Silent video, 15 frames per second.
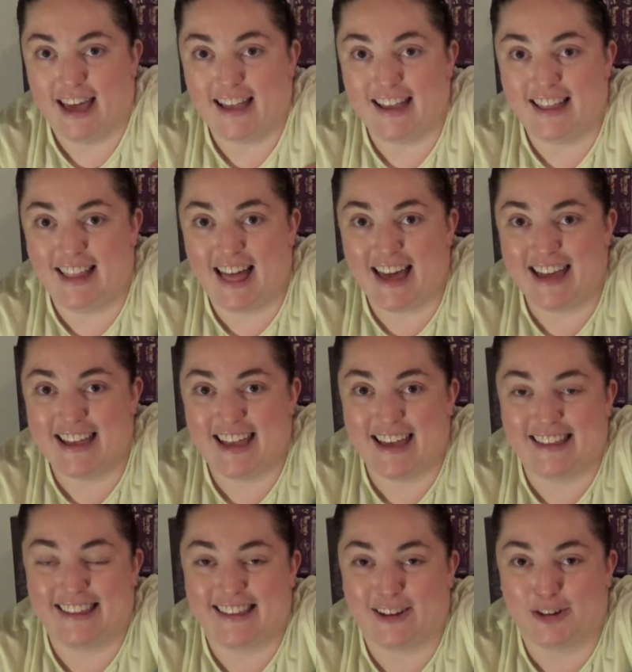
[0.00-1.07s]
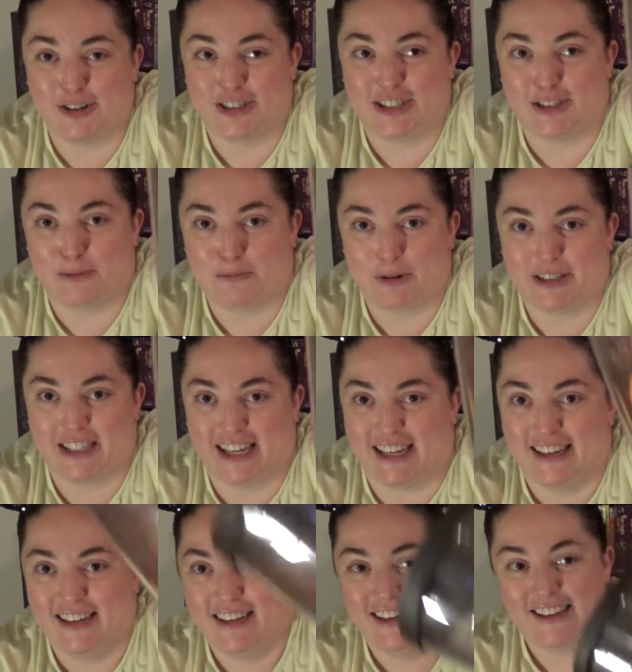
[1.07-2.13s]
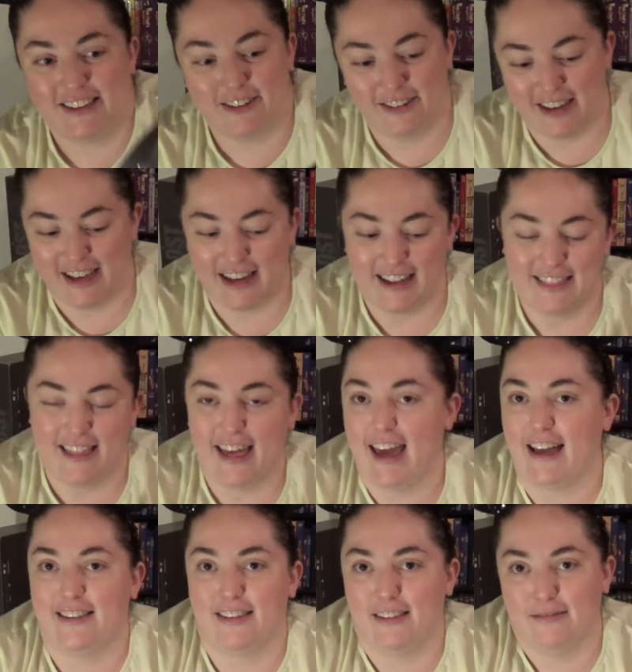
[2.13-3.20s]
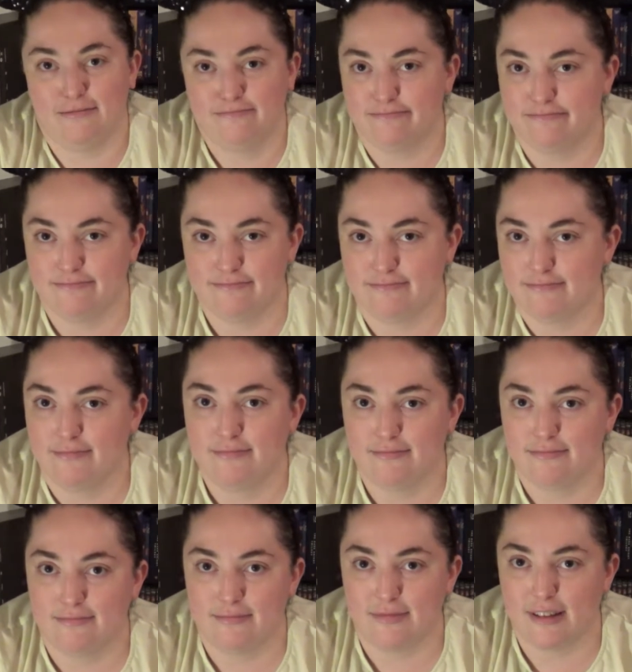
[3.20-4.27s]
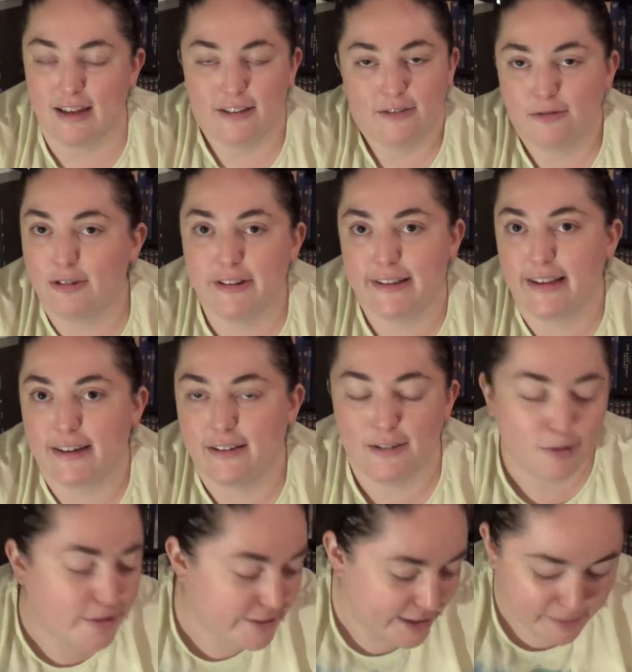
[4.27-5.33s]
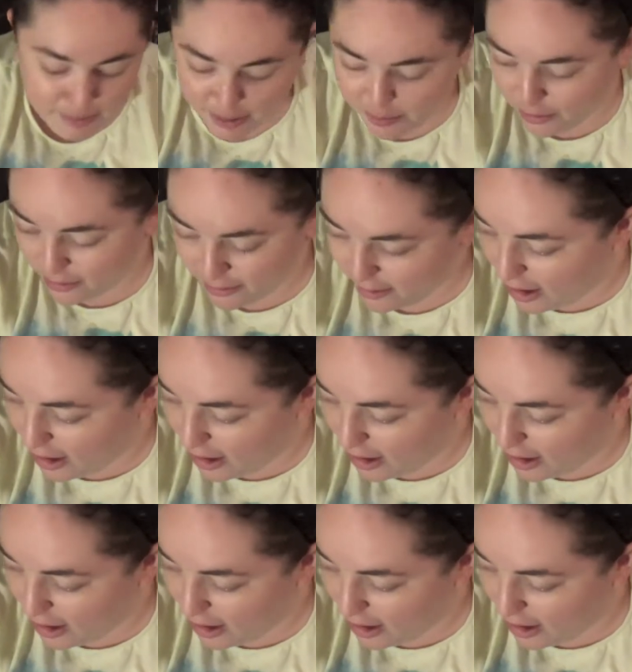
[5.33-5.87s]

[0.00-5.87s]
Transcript: and a lioness. Oh, she's so pretty. So I got. I had to. I know we're sick. We're sick people,